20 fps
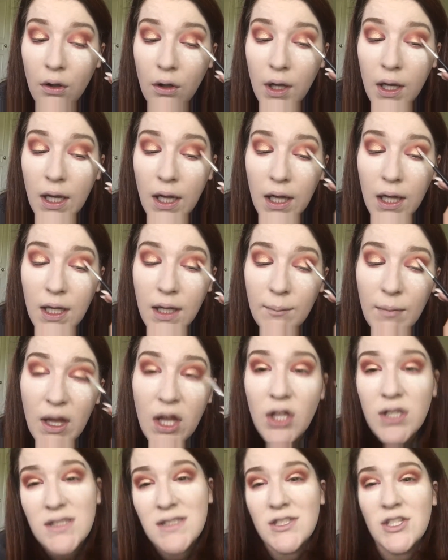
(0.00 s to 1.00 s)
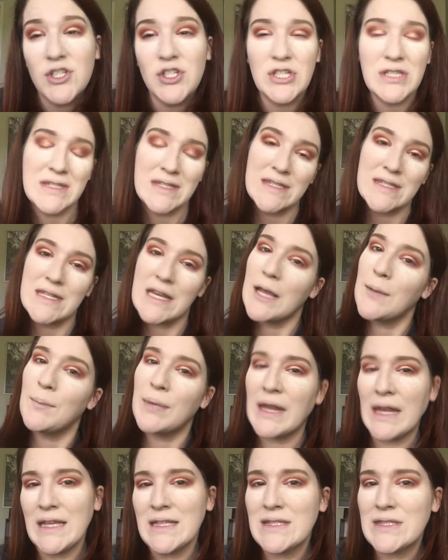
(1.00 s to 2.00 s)
And I like my looks to just stay in
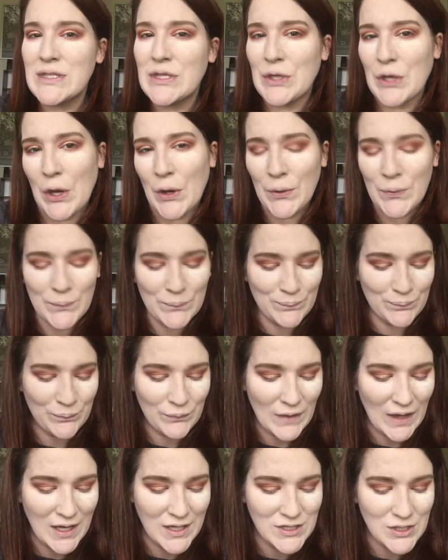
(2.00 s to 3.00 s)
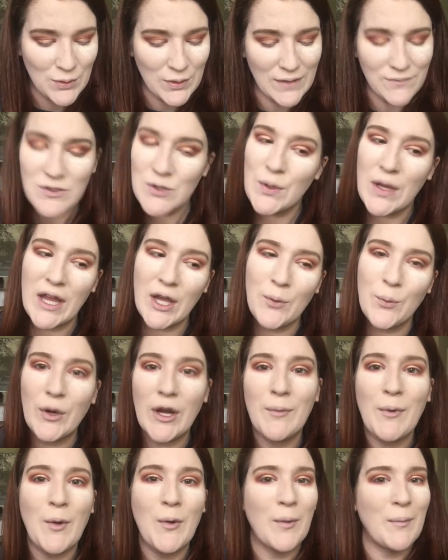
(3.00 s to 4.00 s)
place, you know? I don't have to like
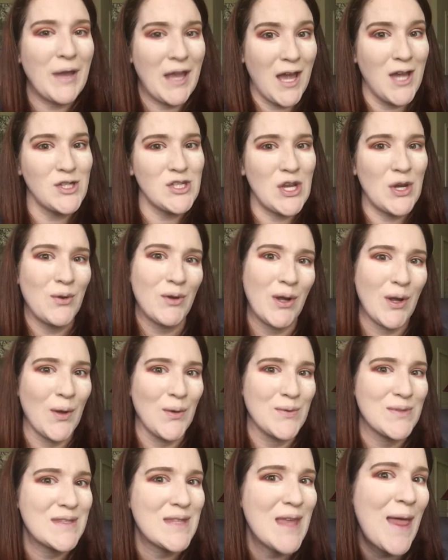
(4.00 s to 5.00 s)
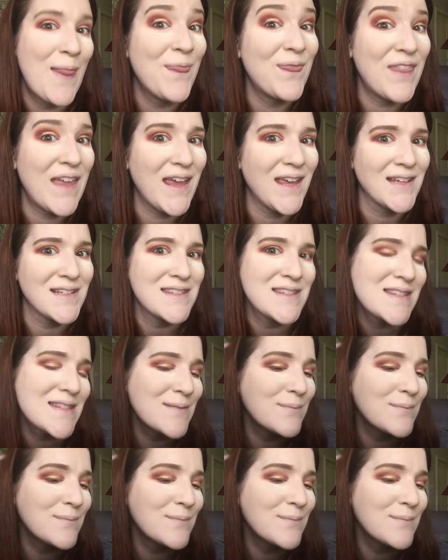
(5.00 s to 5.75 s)
worry about where my eyeshadow goes. Thanks.